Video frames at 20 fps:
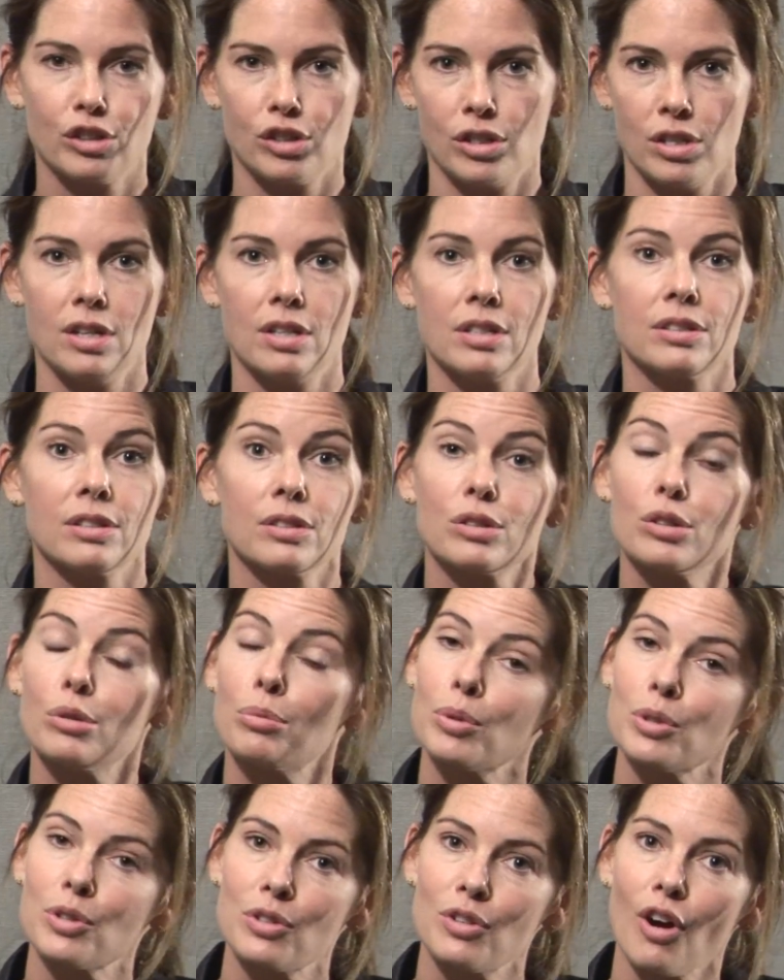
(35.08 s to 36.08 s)
She is a
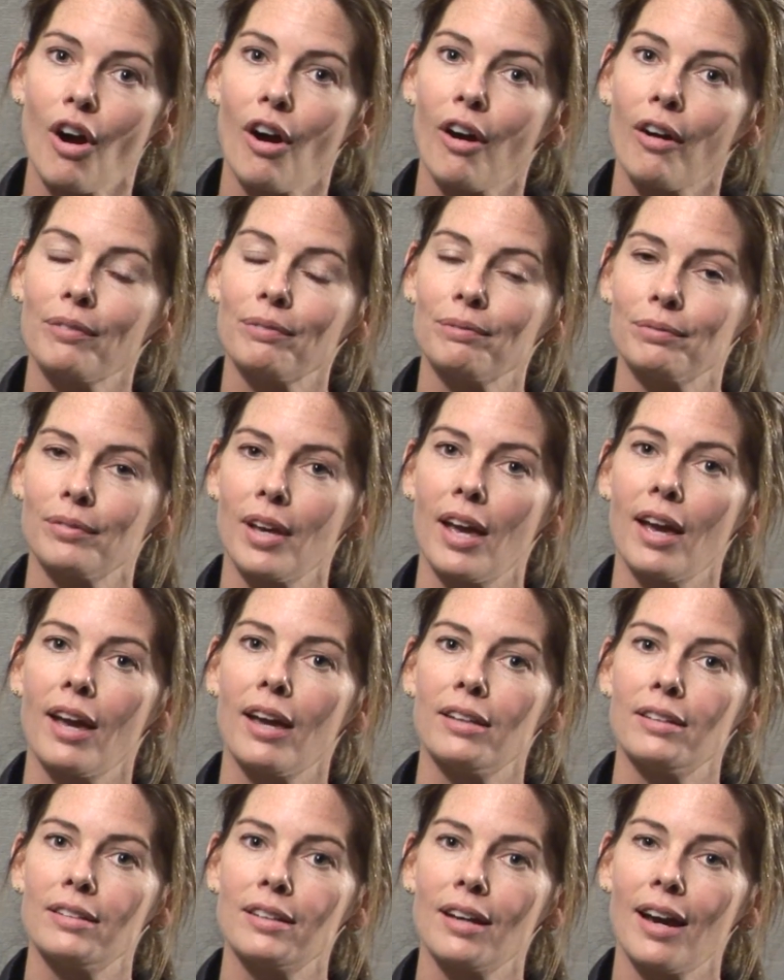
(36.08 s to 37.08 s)
superstar,
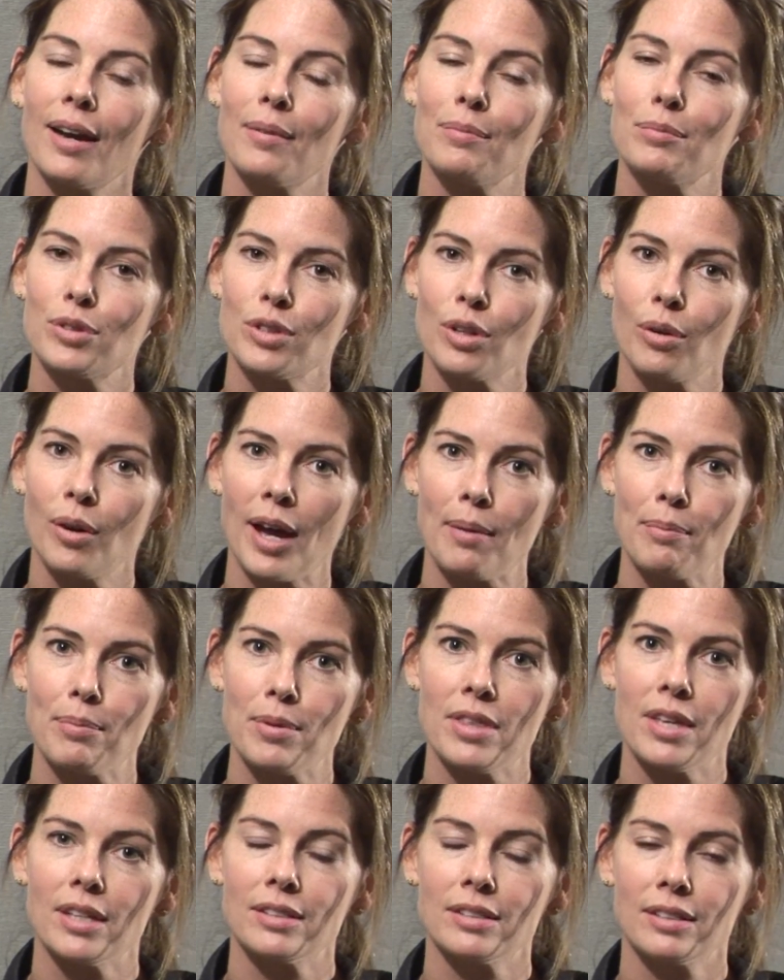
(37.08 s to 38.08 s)
and I'm so
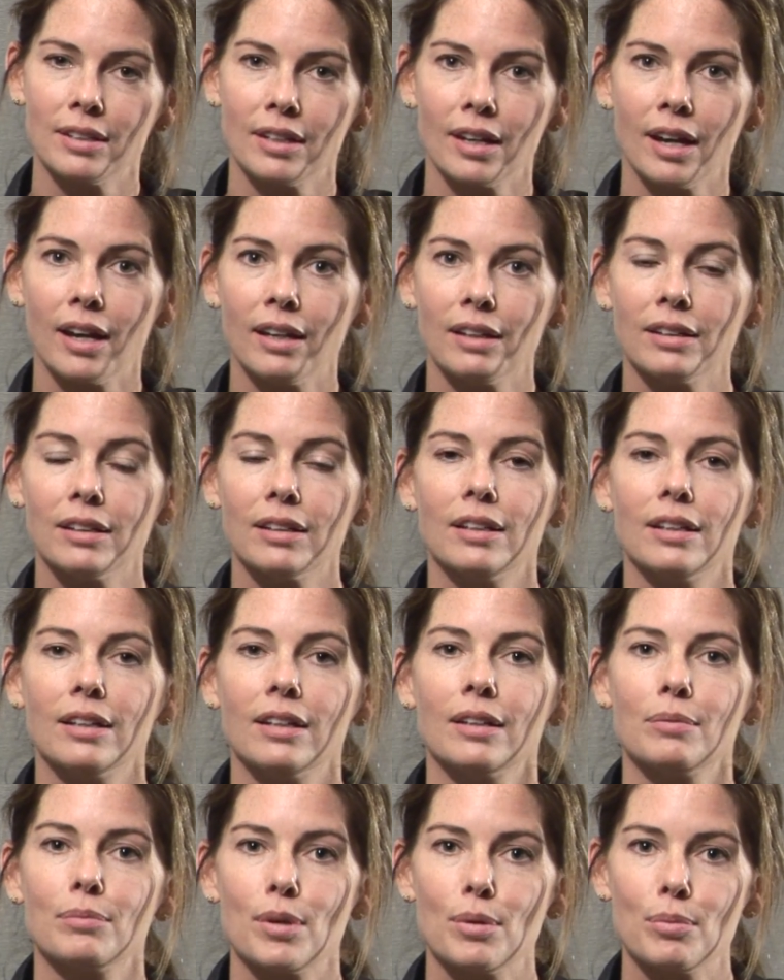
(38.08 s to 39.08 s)
happy that tonight
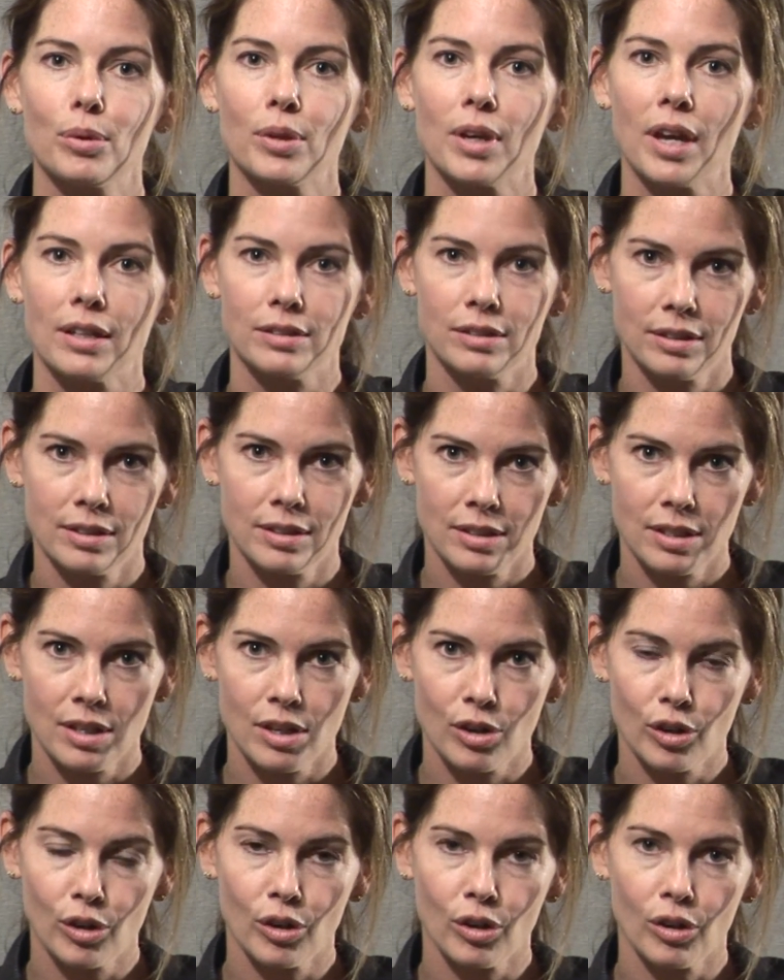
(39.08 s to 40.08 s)
people get to
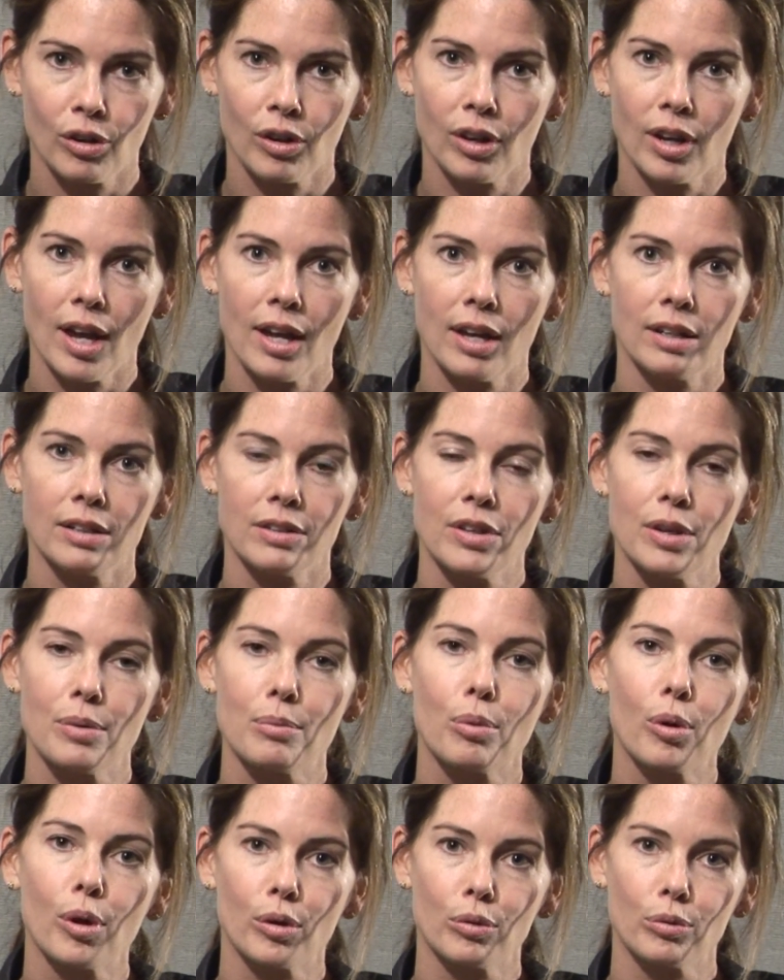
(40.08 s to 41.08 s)
see her and the
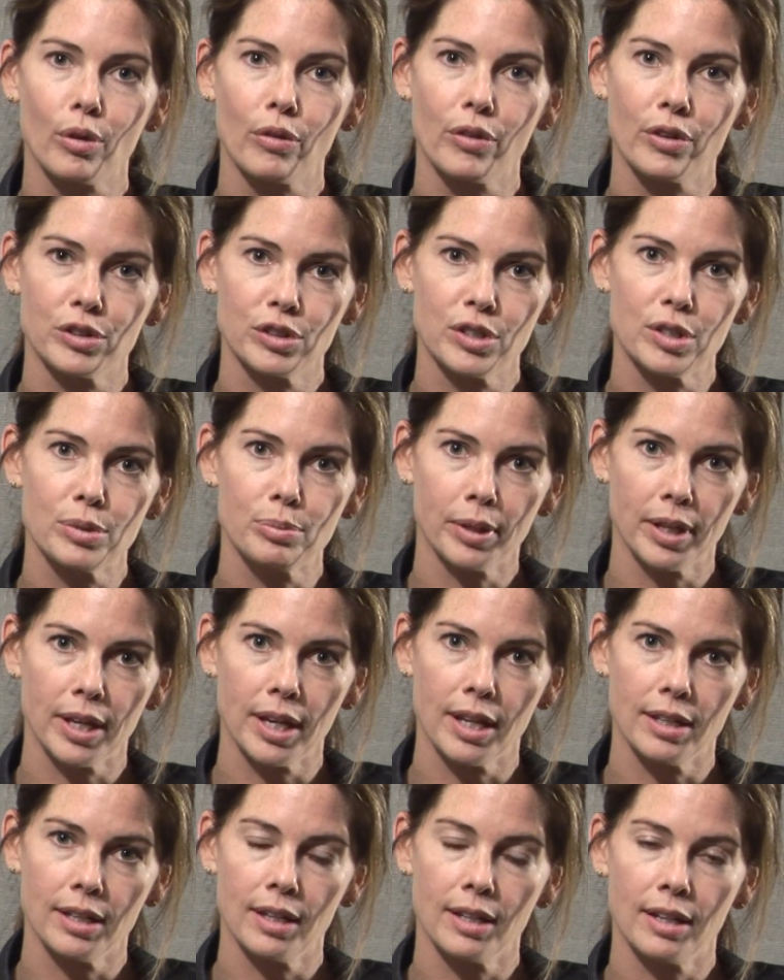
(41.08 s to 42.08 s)
important role that she's
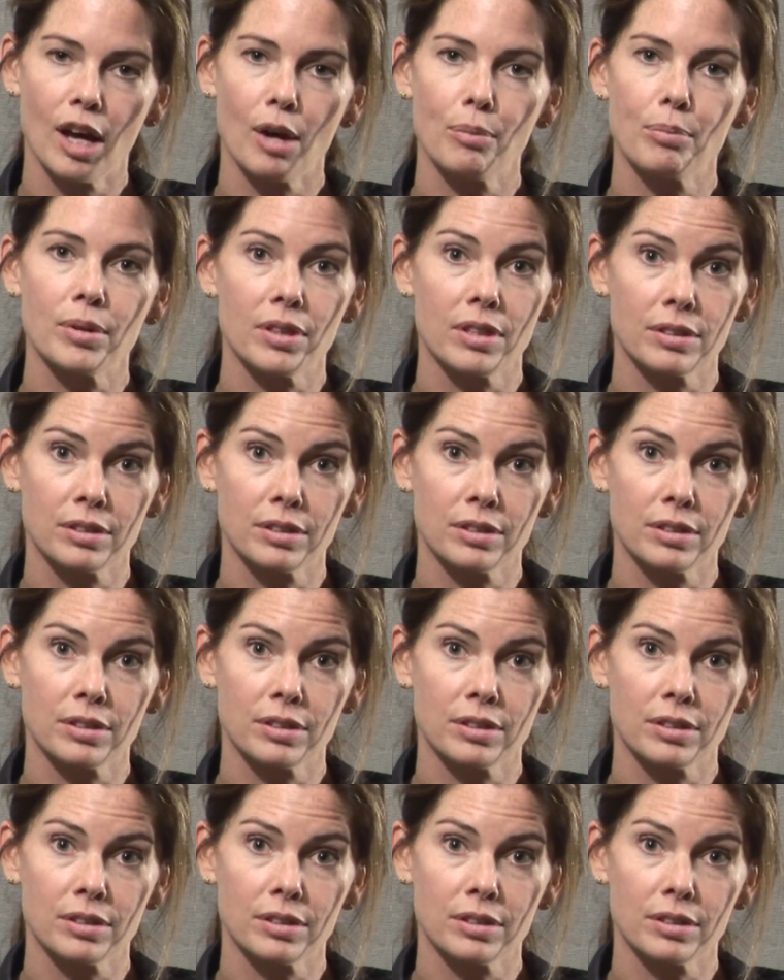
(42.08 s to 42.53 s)
played in helping